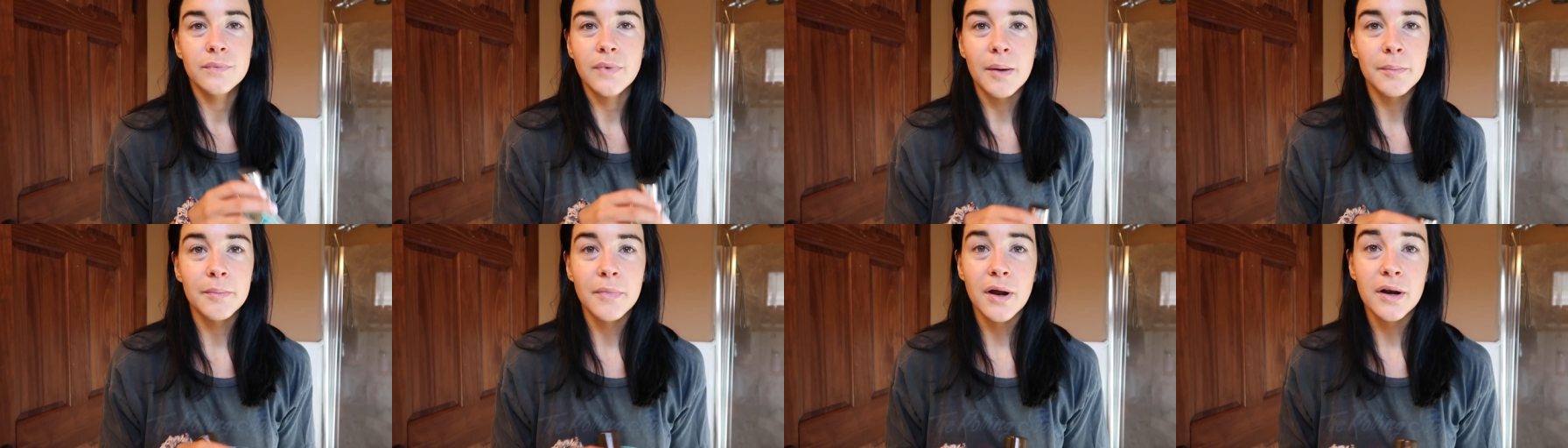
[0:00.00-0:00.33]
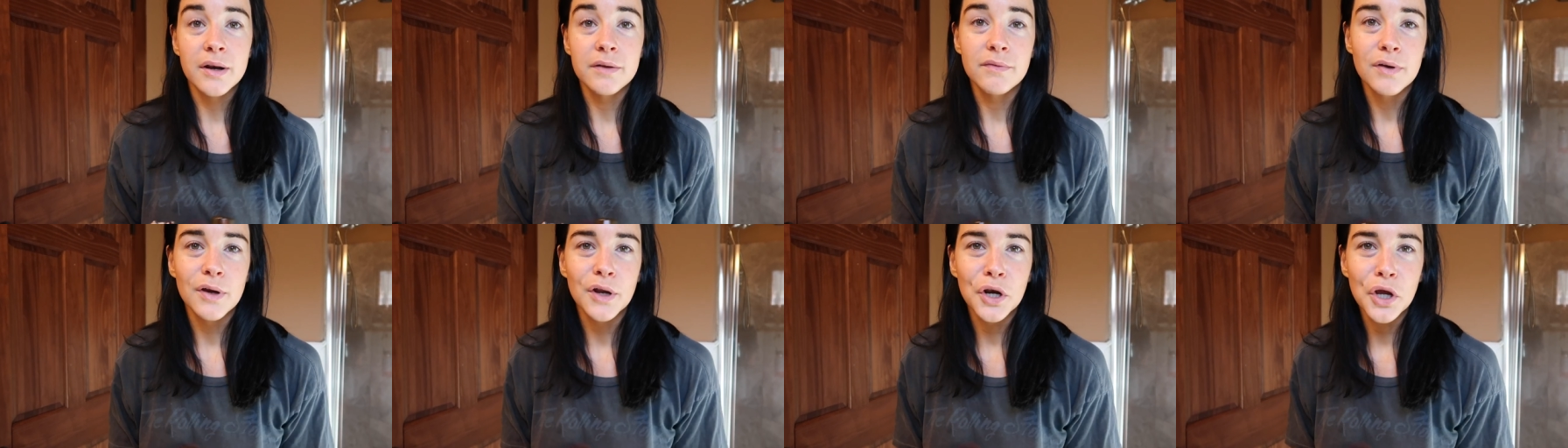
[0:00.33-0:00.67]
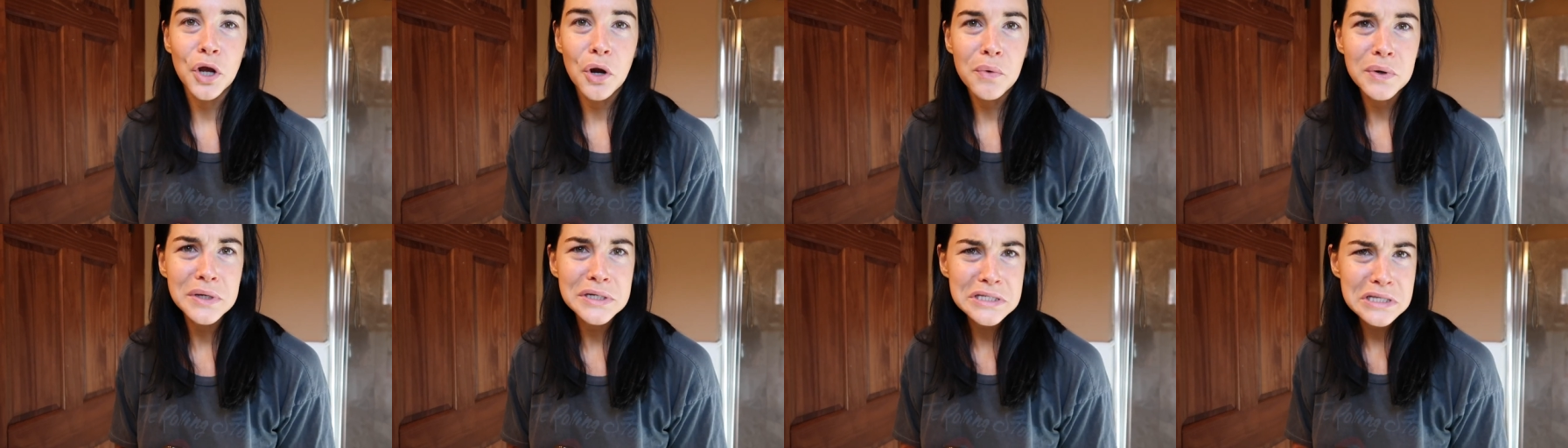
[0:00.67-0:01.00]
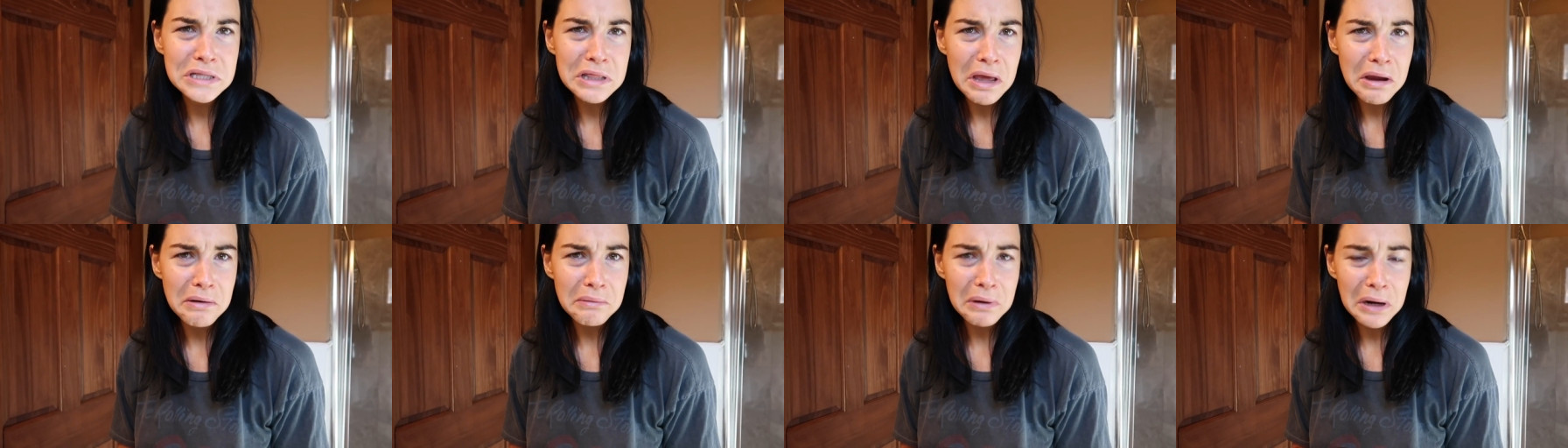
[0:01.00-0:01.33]
I'm not even gonna go
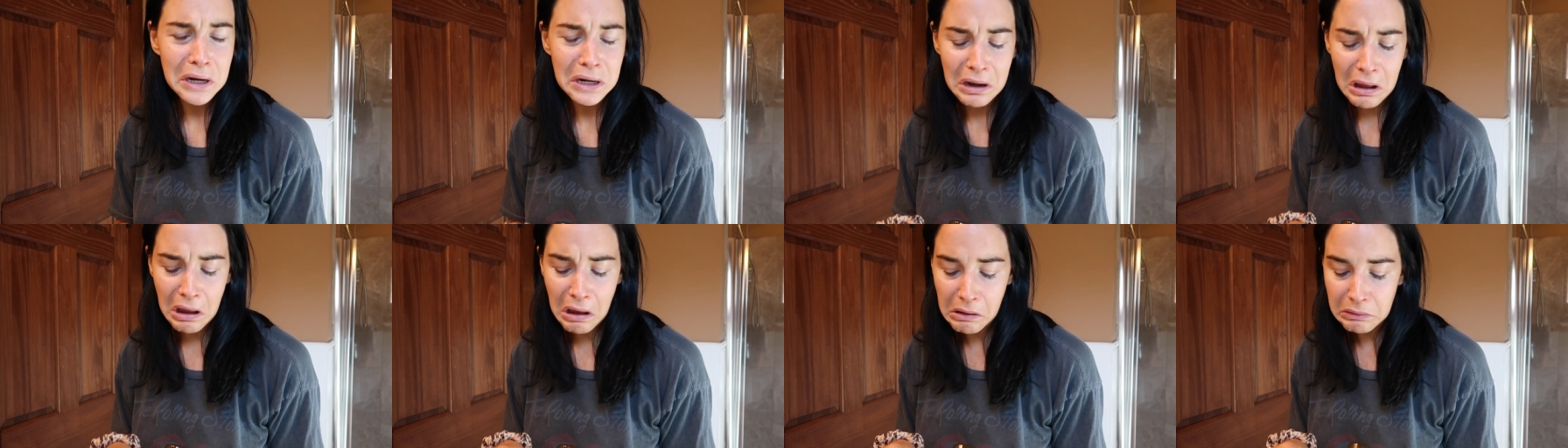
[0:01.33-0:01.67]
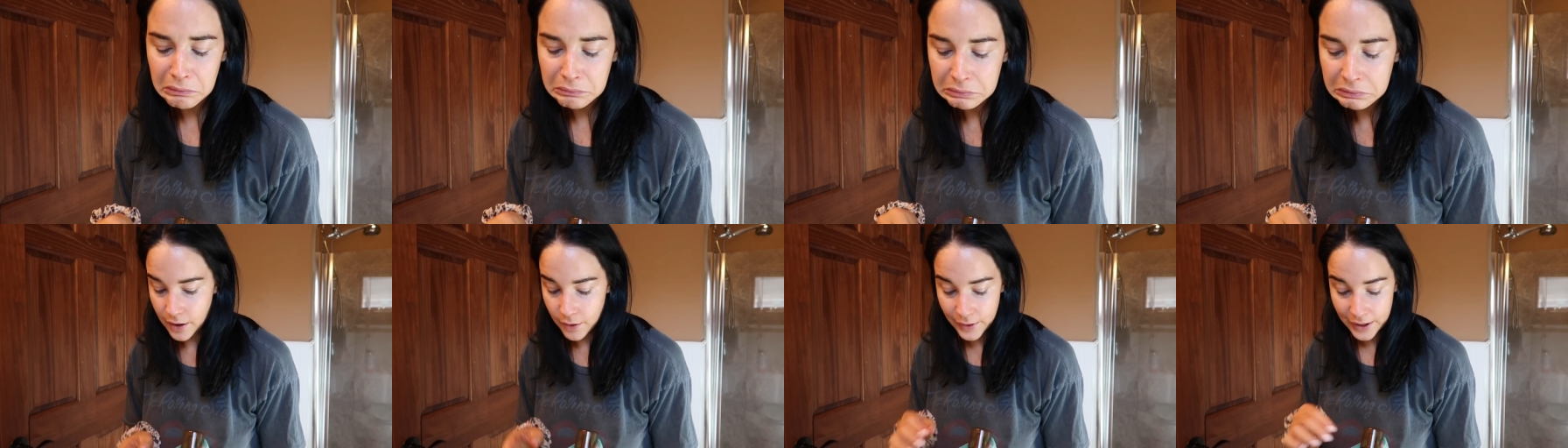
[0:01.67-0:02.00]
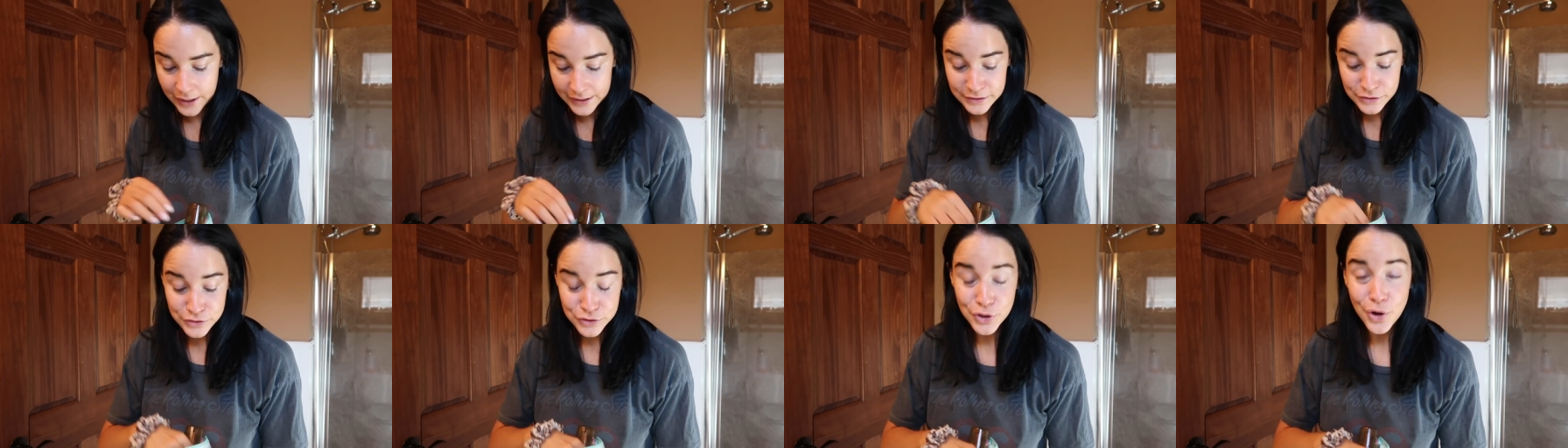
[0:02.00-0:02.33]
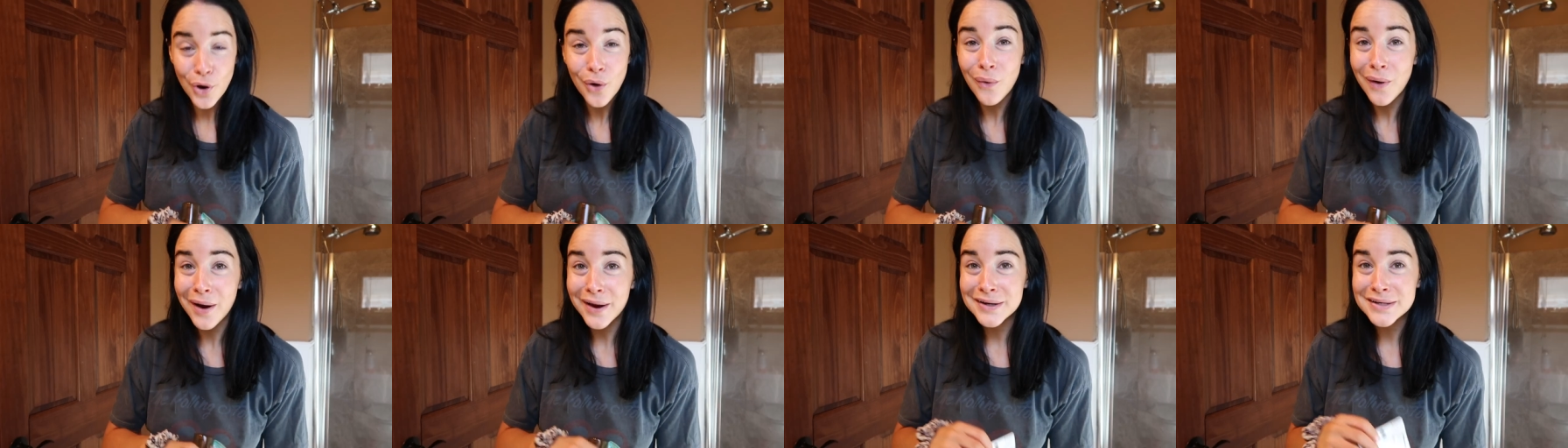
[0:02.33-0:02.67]
into that right now. Okay,
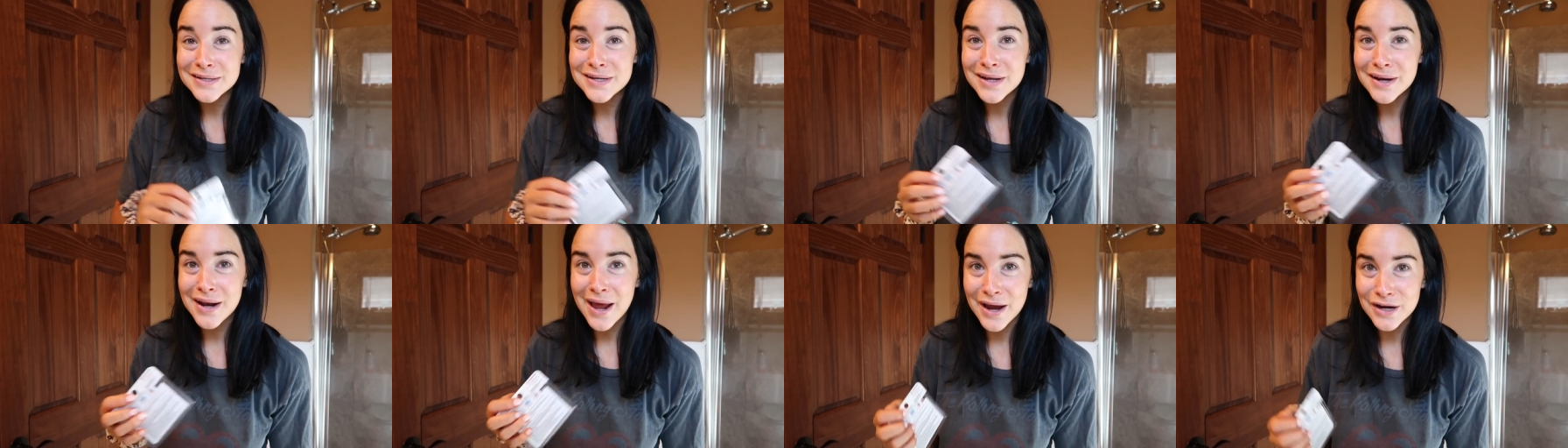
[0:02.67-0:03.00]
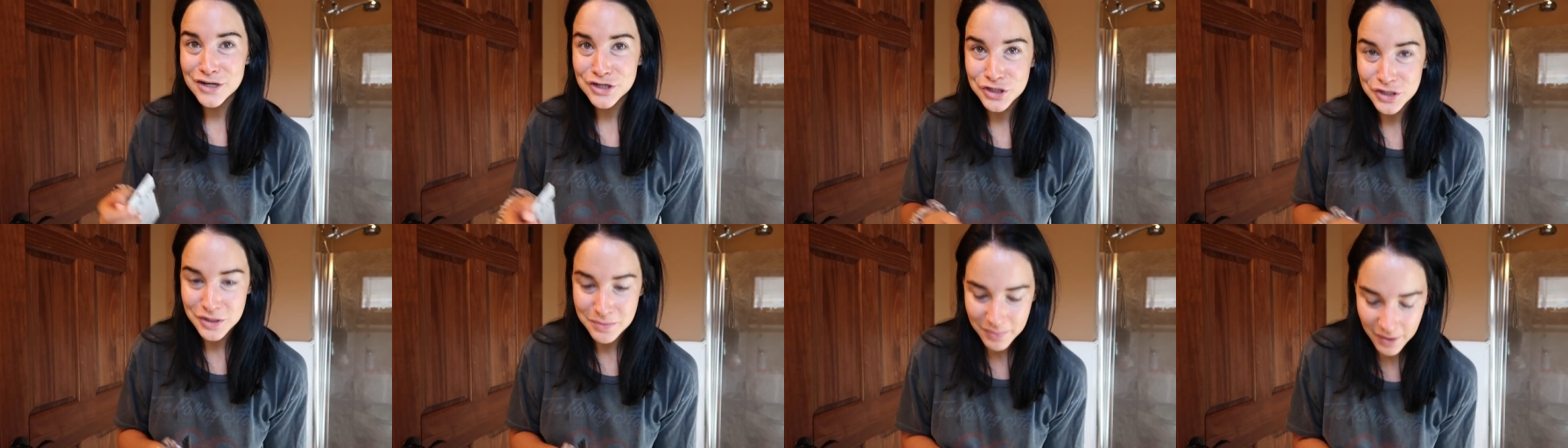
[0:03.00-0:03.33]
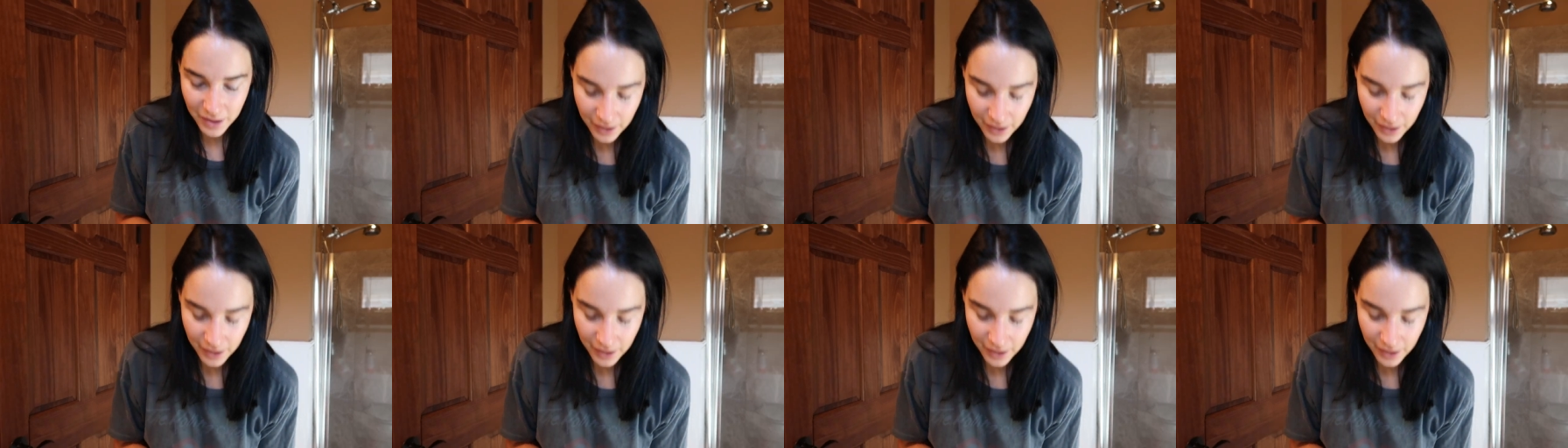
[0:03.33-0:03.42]
so I did actually